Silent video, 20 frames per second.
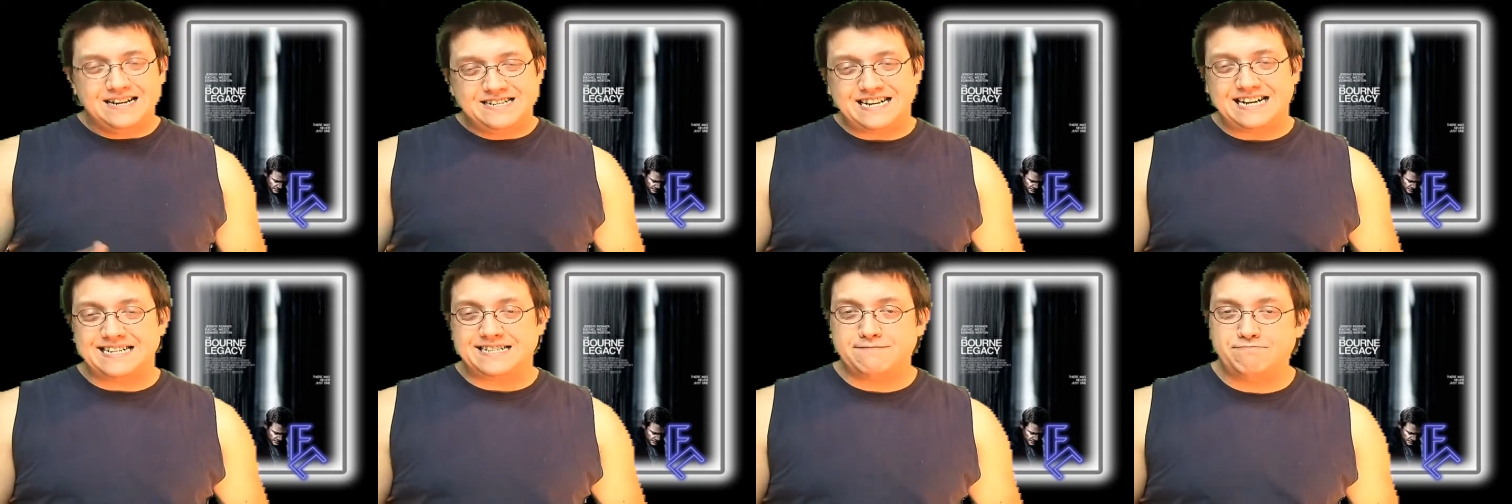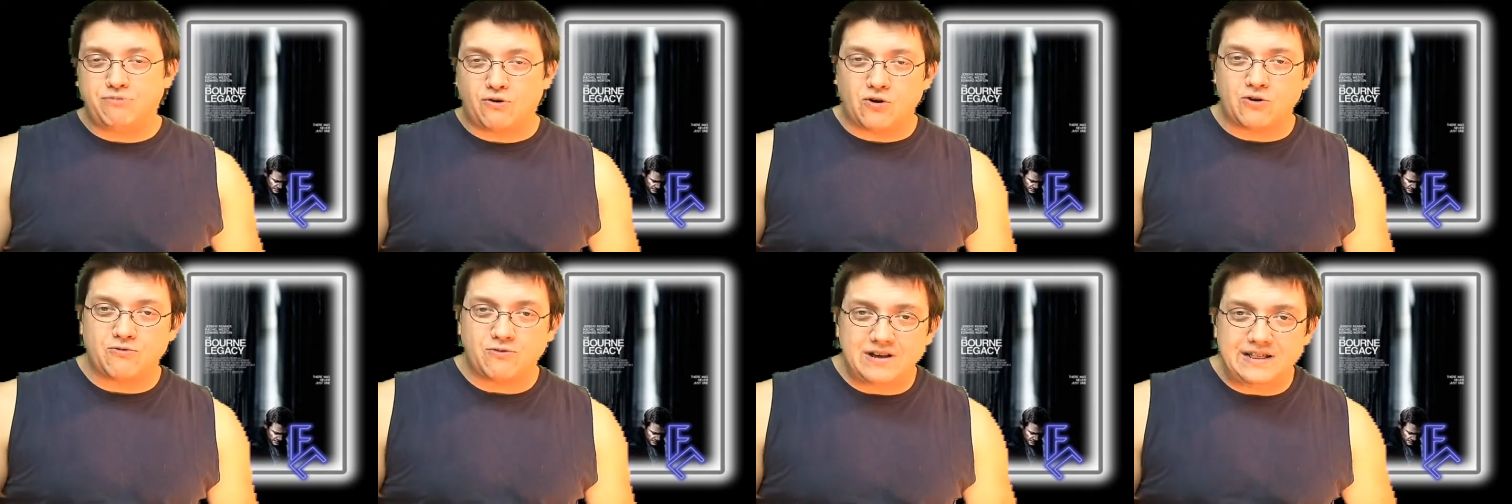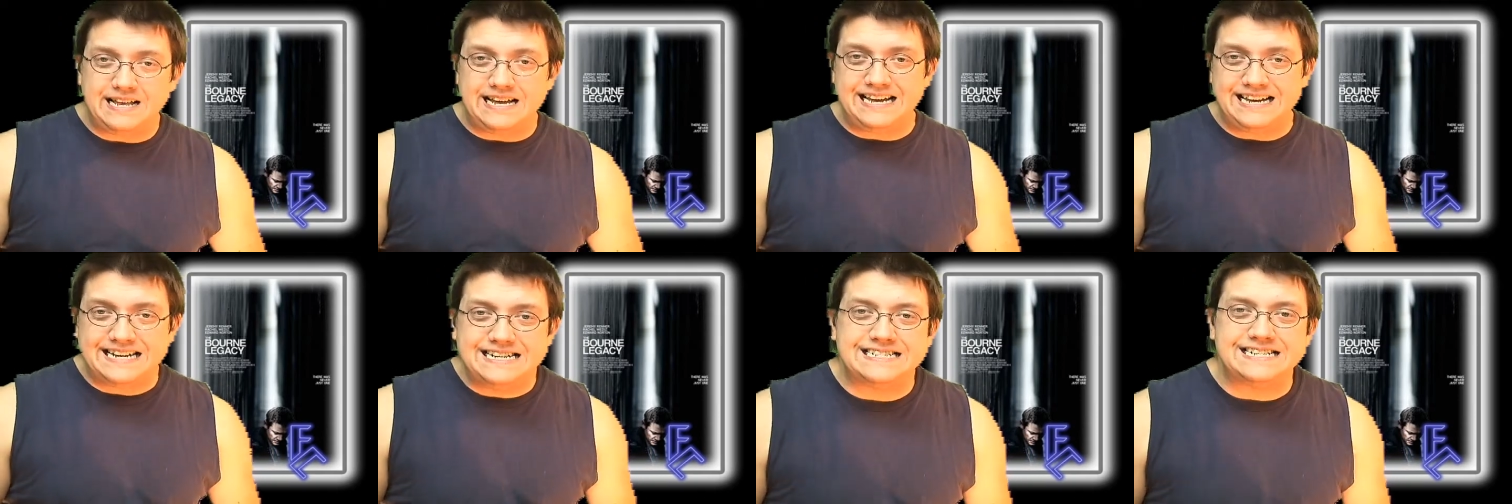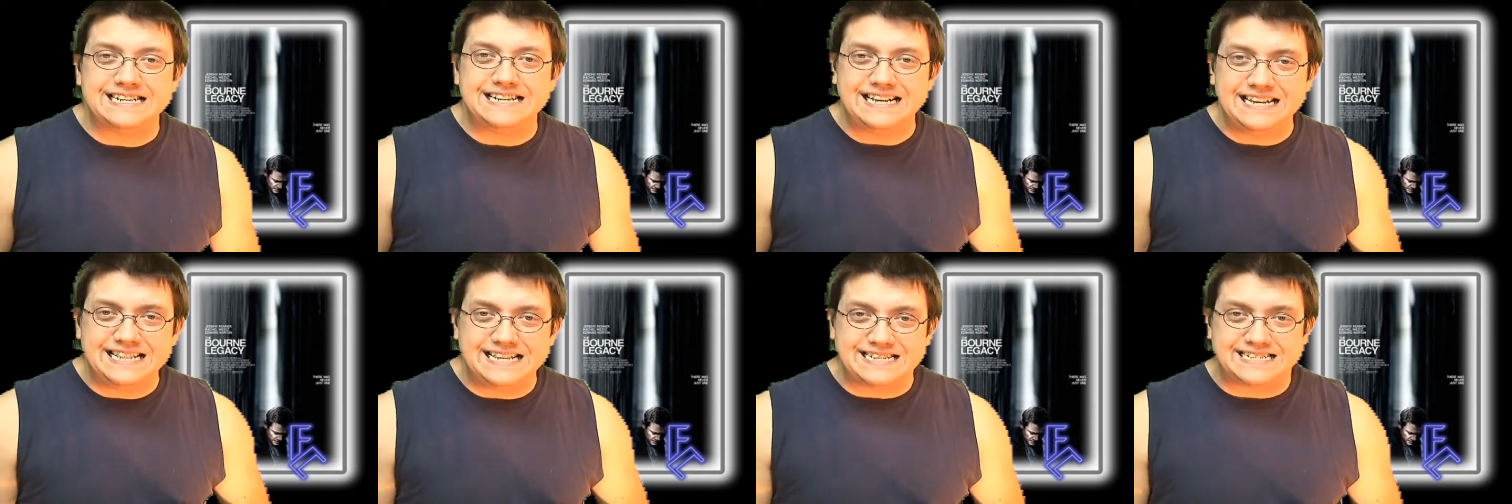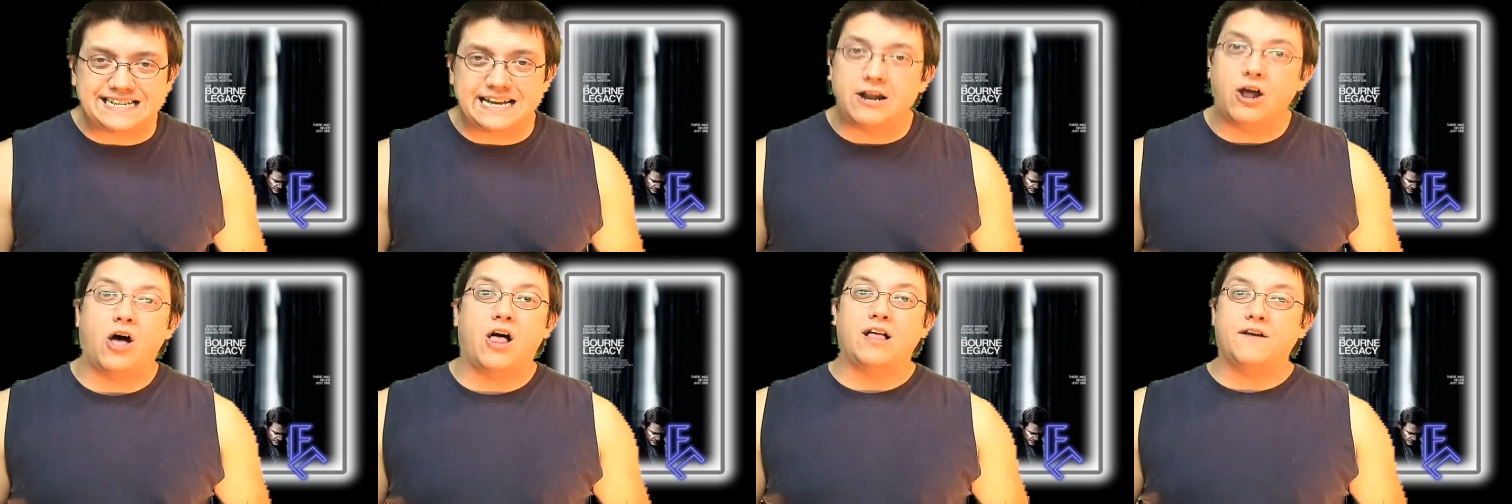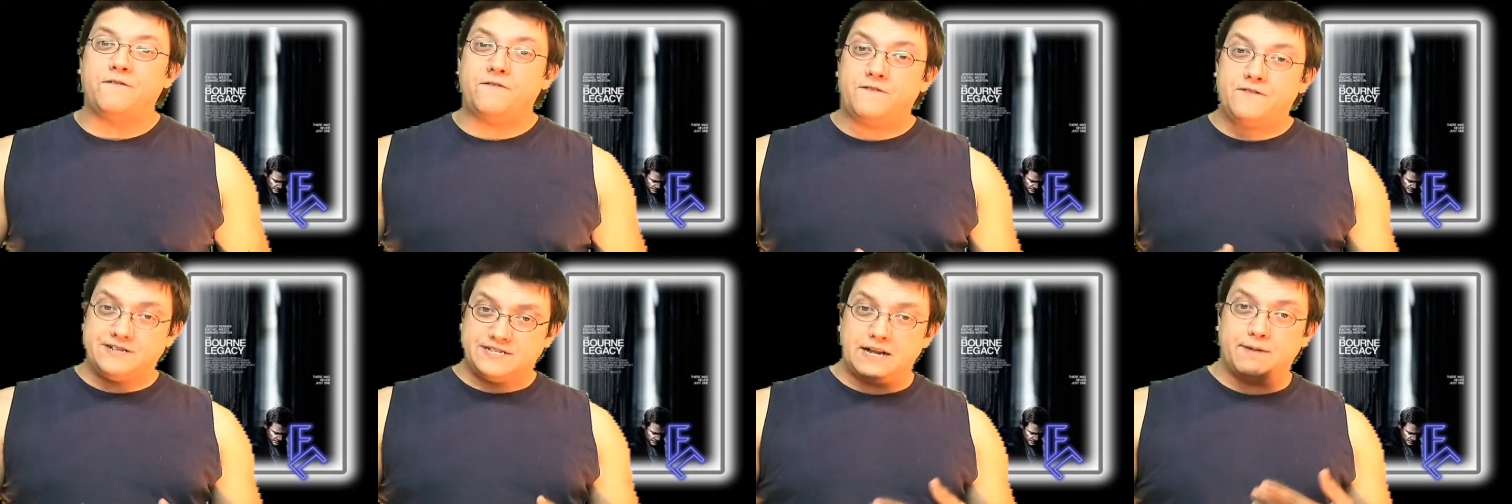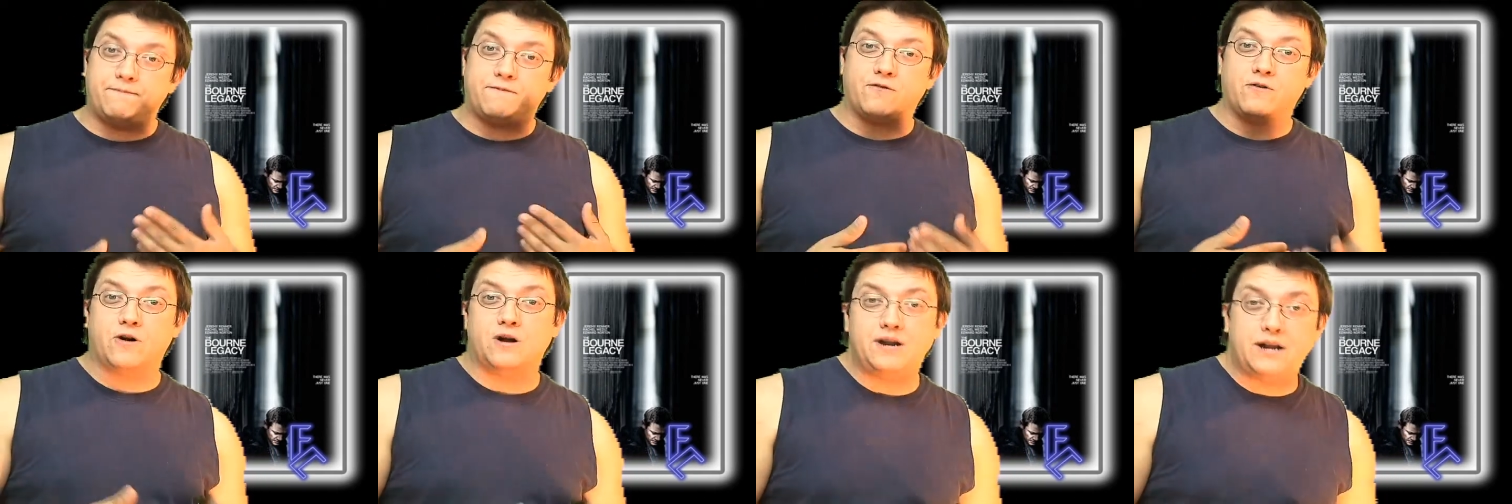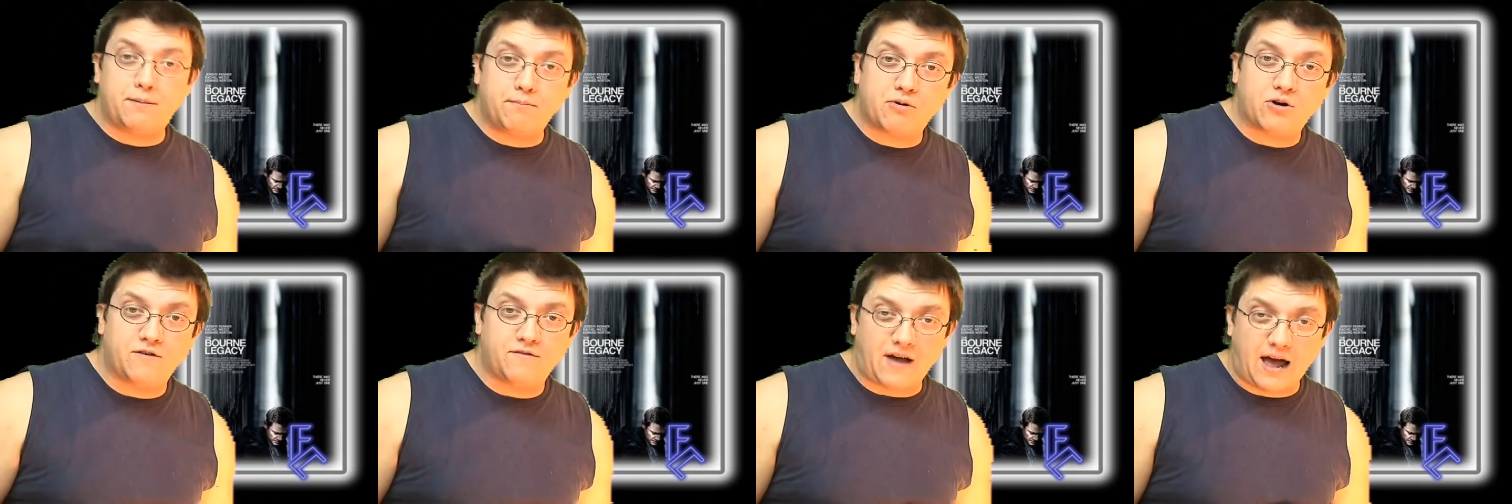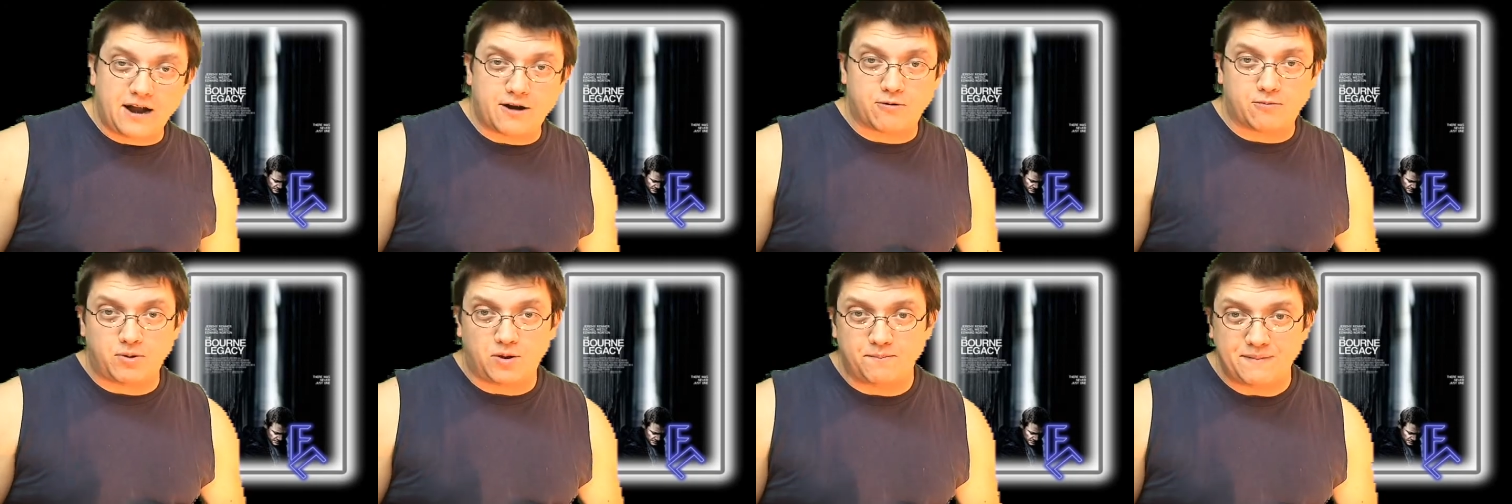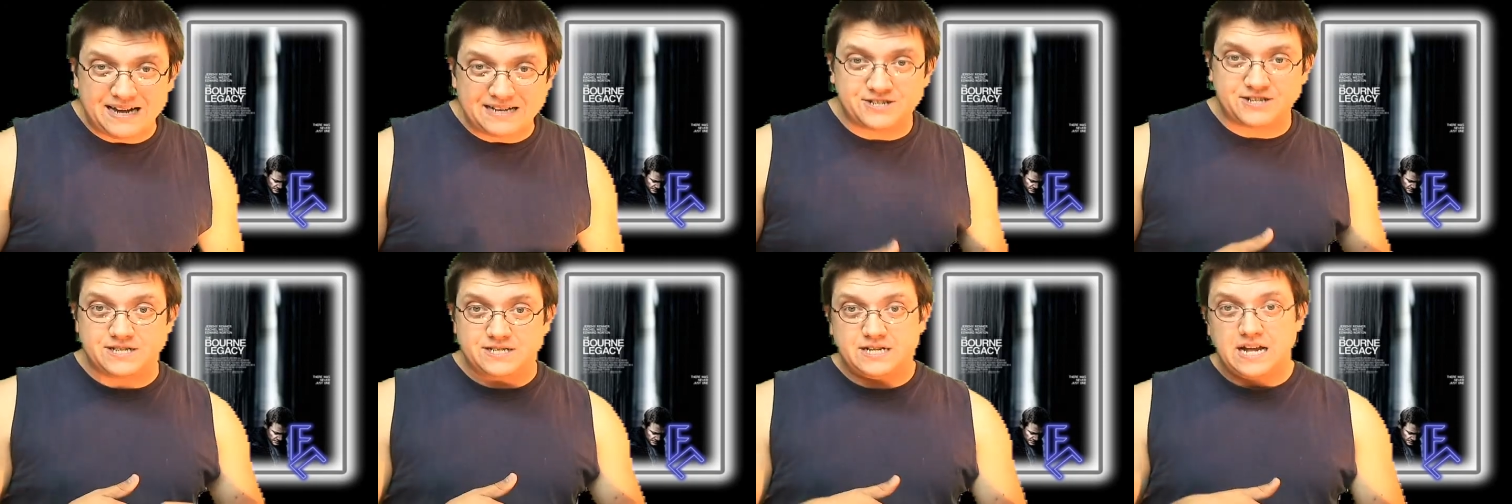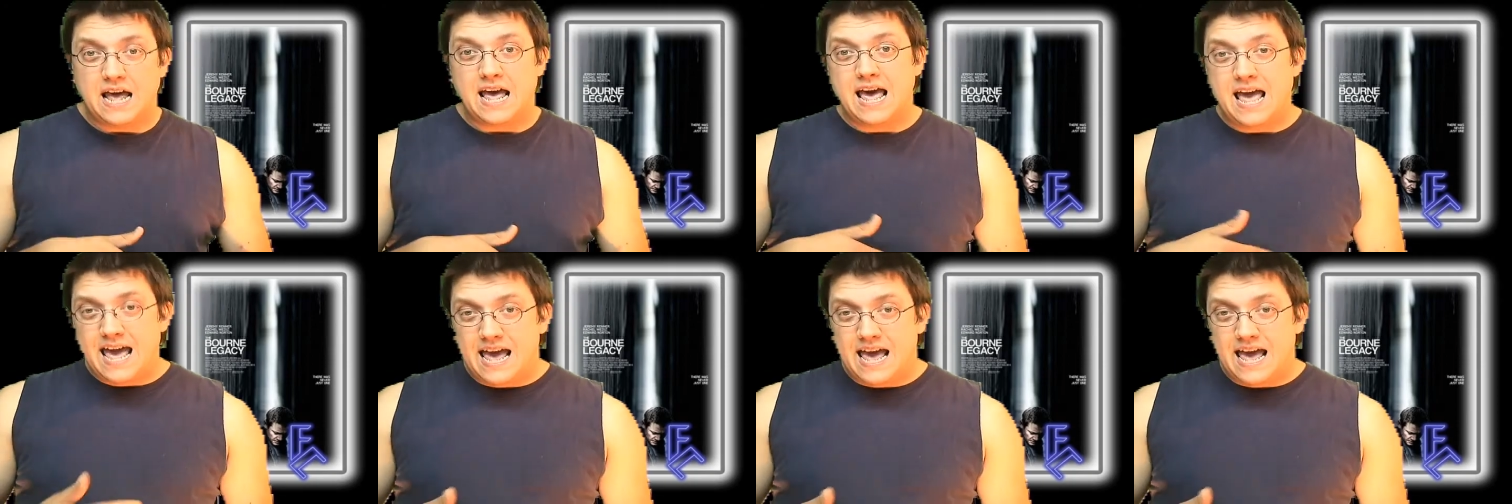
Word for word: Jason Bourne really isn't in this at all, except for a number of honorable mentions,